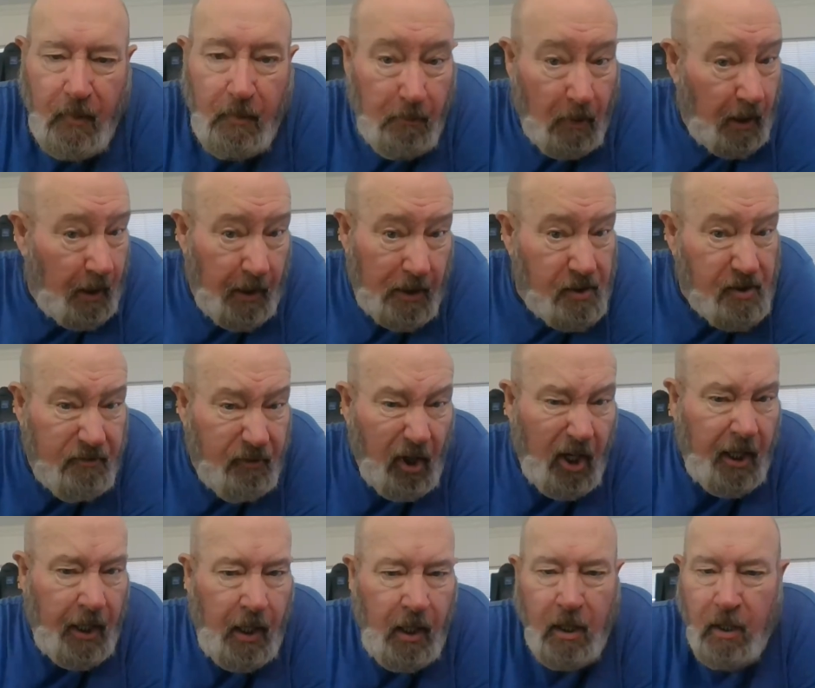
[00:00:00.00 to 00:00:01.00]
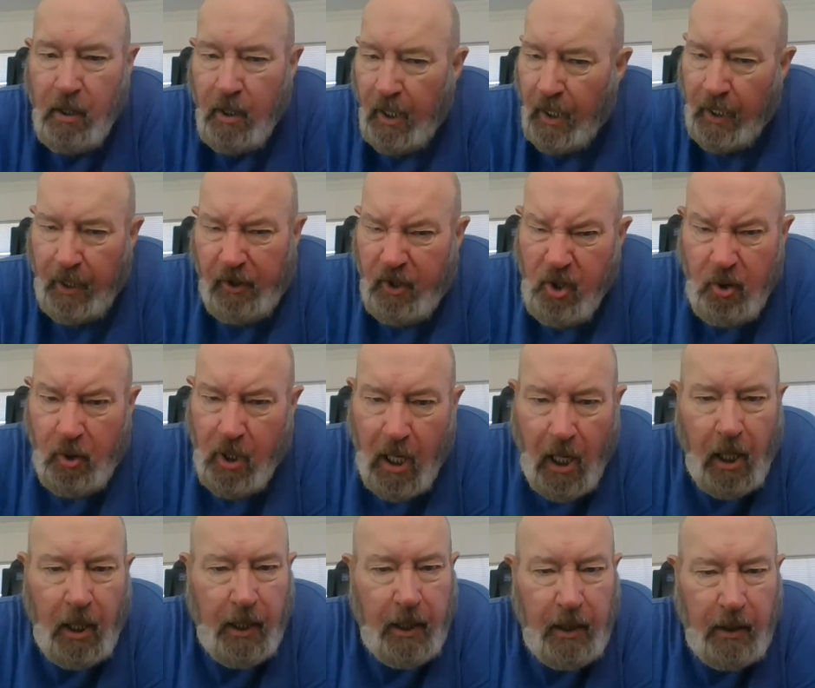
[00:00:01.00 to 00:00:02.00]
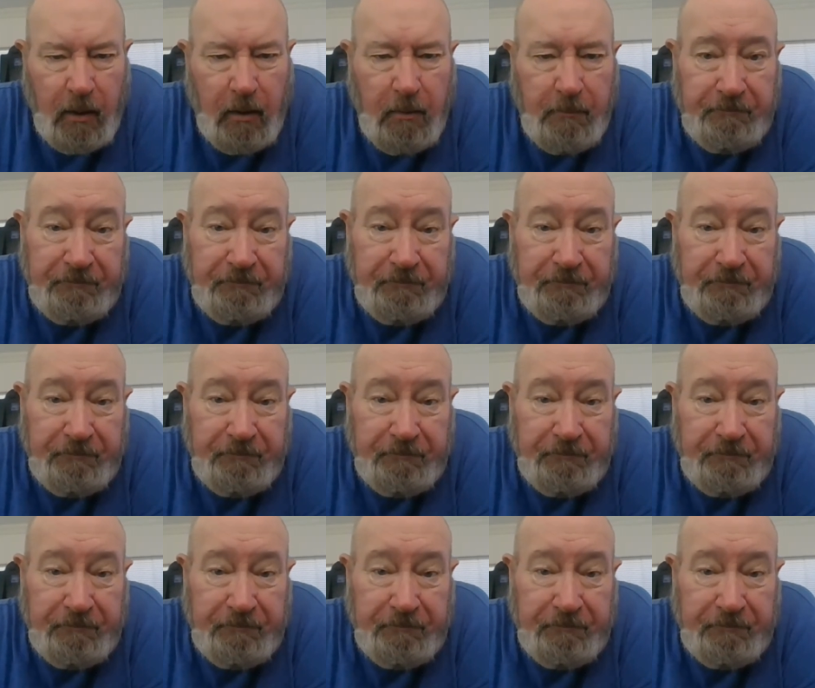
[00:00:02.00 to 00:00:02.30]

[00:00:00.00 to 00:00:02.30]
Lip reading: But it's free, and you got it.